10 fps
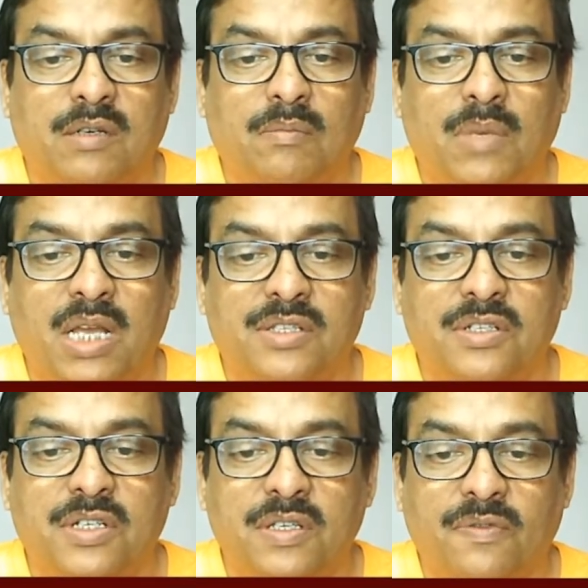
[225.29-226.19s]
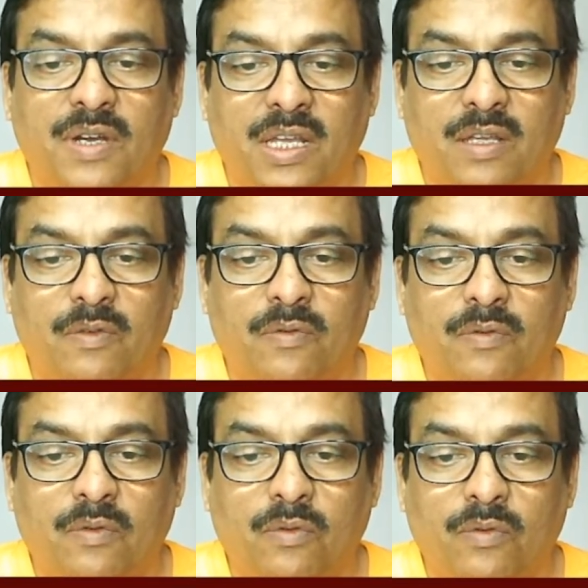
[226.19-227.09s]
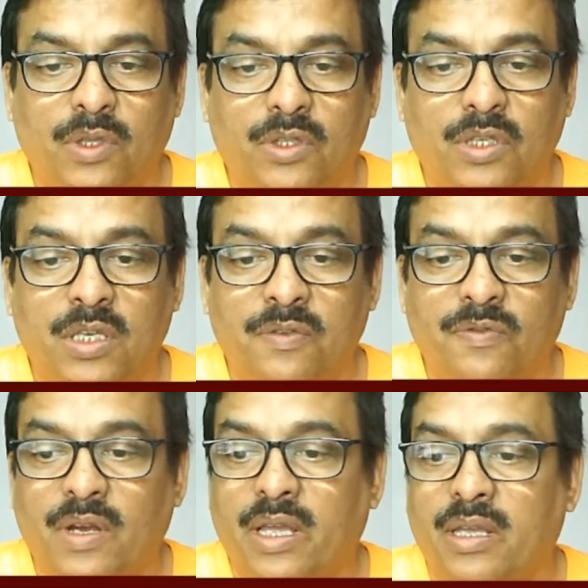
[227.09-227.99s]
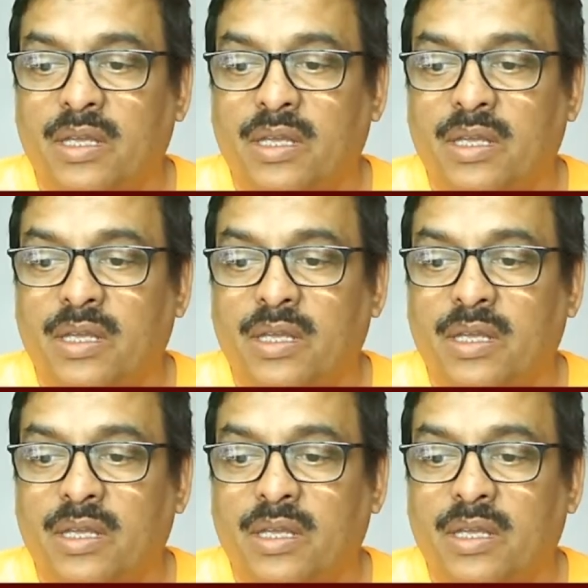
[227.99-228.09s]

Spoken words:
black's d5, e5.